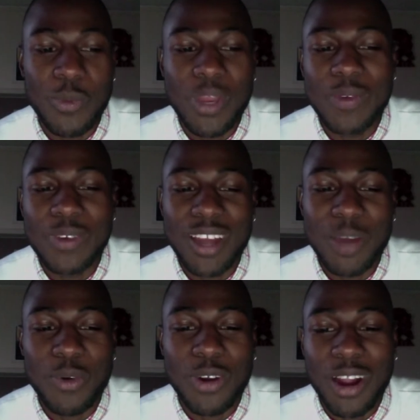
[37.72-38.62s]
maybe I
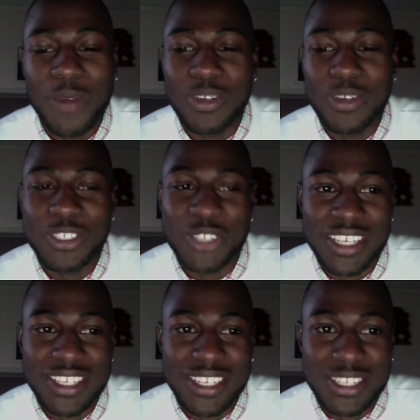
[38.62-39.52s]
bought a couple of
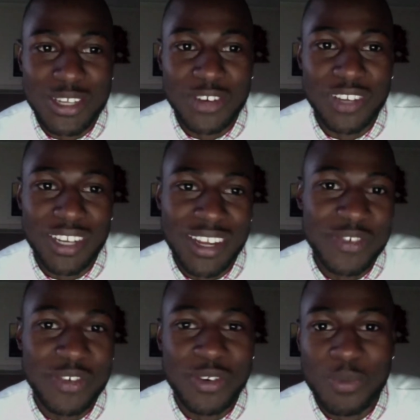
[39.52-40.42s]
drinks and stuff like that
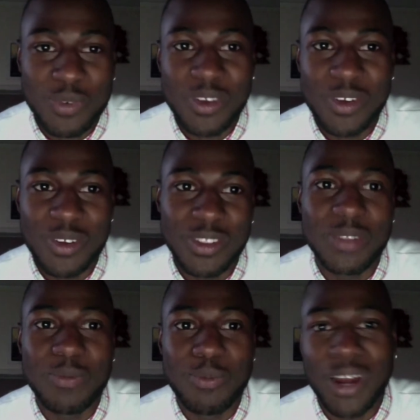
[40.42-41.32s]
for
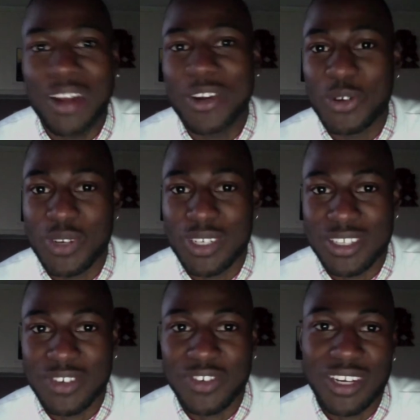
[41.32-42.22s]
my crew and
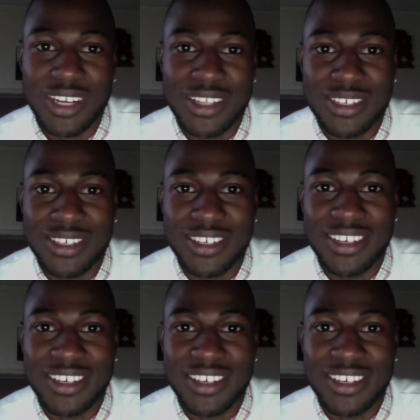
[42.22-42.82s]
stuff like that to,